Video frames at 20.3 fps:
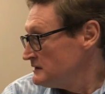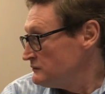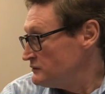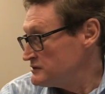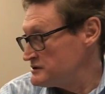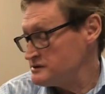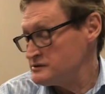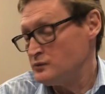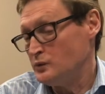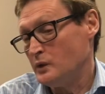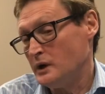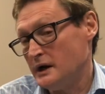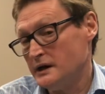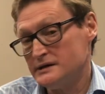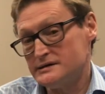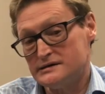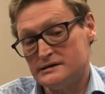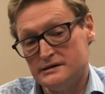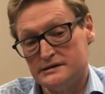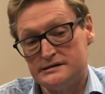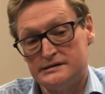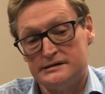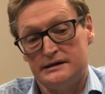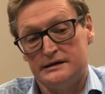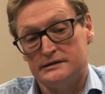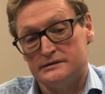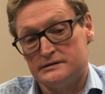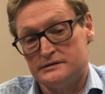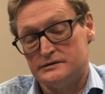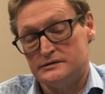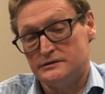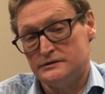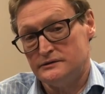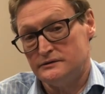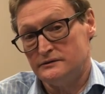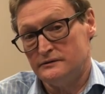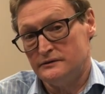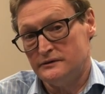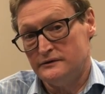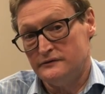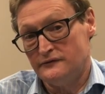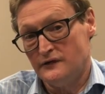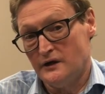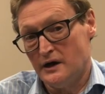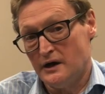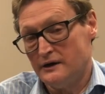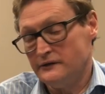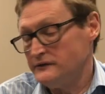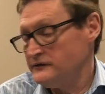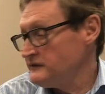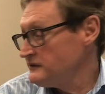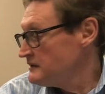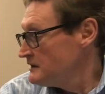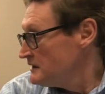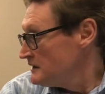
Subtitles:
which is wirelessly sent to the device,